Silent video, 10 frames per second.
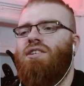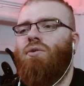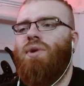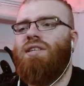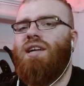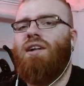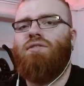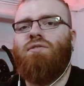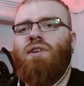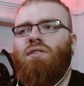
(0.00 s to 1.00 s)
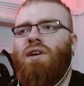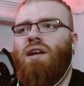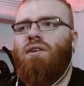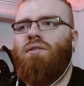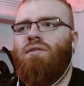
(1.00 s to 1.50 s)
So he's also trying to figure
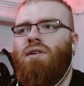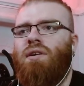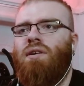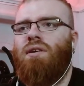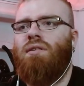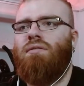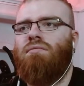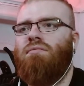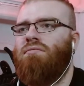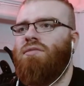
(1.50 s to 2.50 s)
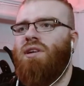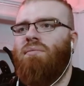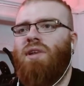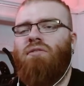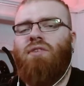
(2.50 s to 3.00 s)
out uh,
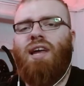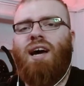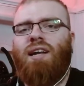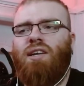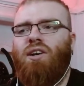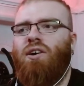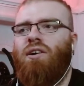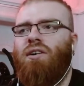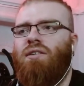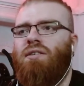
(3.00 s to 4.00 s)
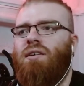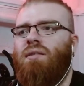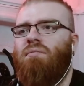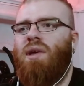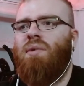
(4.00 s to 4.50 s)
something regarding God.
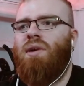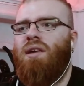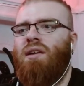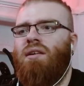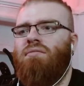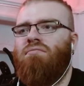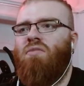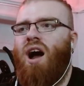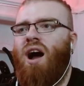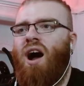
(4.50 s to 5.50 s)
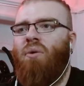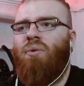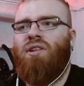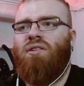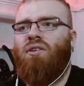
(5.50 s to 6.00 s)
Maybe how
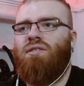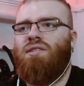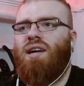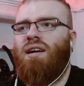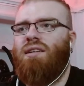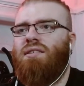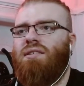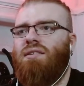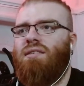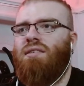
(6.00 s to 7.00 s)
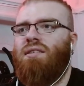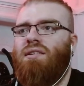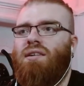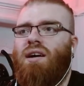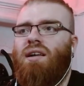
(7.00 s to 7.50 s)
we thought started.
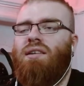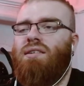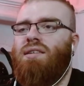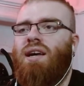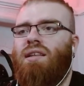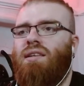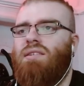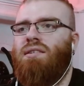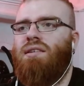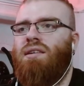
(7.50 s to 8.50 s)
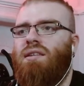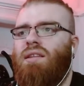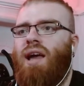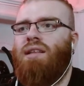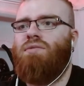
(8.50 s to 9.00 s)
Yeah, he's a scientist. He,
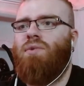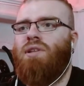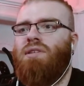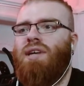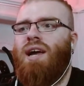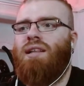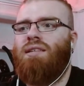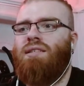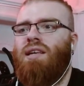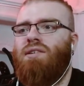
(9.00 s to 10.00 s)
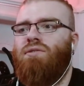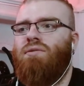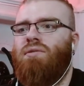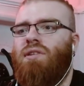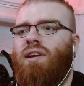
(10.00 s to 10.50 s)
that's what scientists they
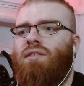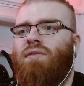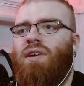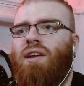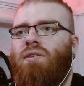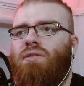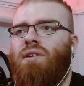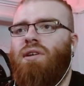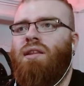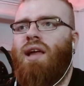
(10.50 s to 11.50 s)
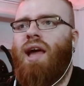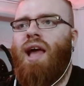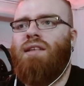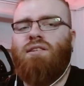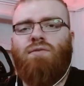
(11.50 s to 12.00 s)
do. They try to figure out the
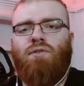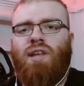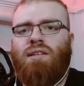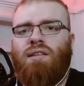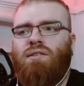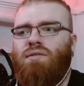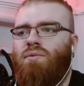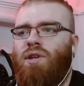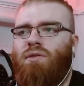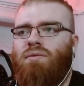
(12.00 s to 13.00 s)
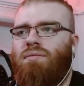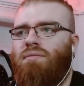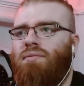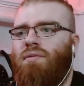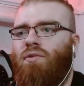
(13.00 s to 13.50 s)
answers for things that we don't
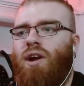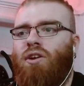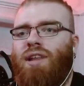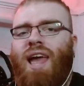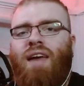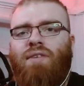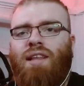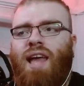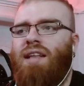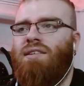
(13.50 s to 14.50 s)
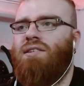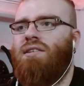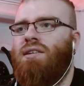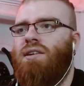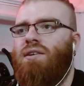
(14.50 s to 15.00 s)
who are not having the answers
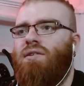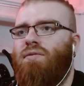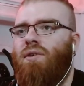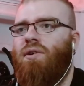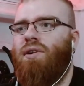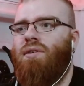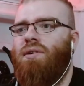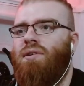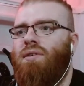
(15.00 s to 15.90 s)
for, you know?